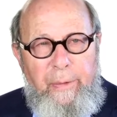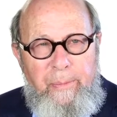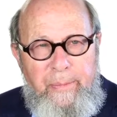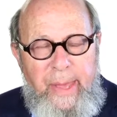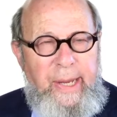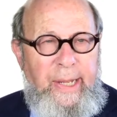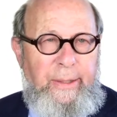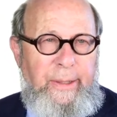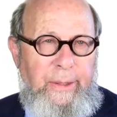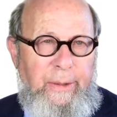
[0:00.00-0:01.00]
For many
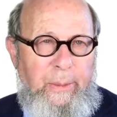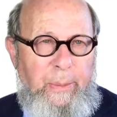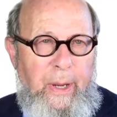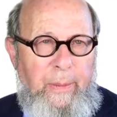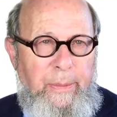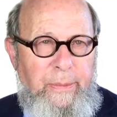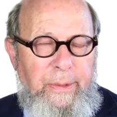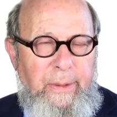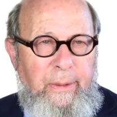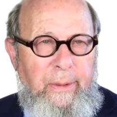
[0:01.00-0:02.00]
clinical
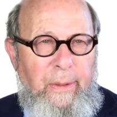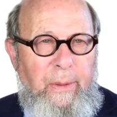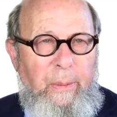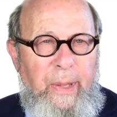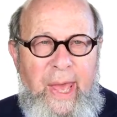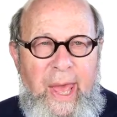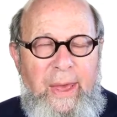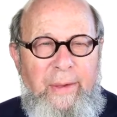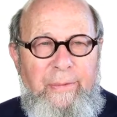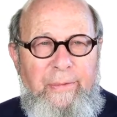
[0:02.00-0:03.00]
problems, we
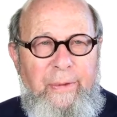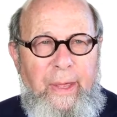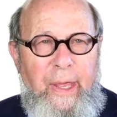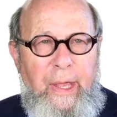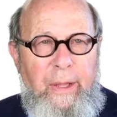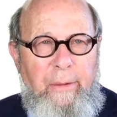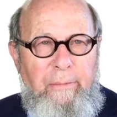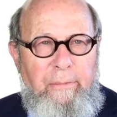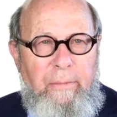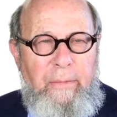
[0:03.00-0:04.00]
have
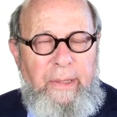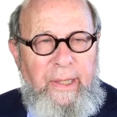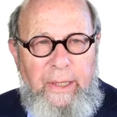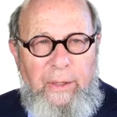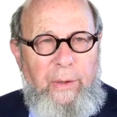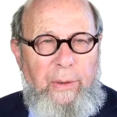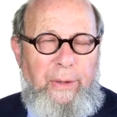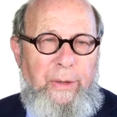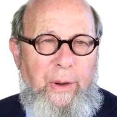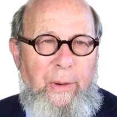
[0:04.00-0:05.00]
little
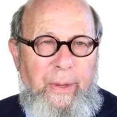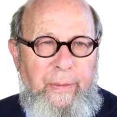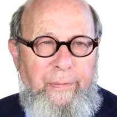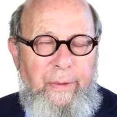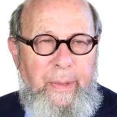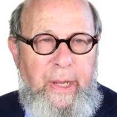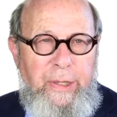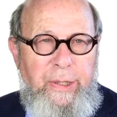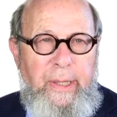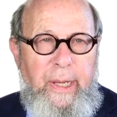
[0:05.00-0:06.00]
or no
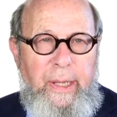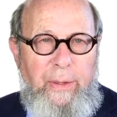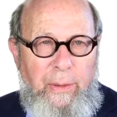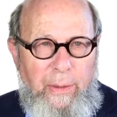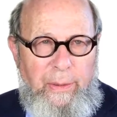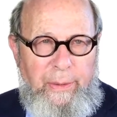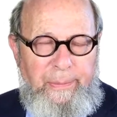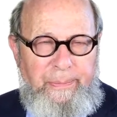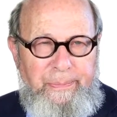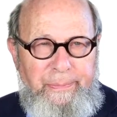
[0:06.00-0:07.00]
information at
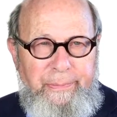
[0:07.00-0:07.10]
all.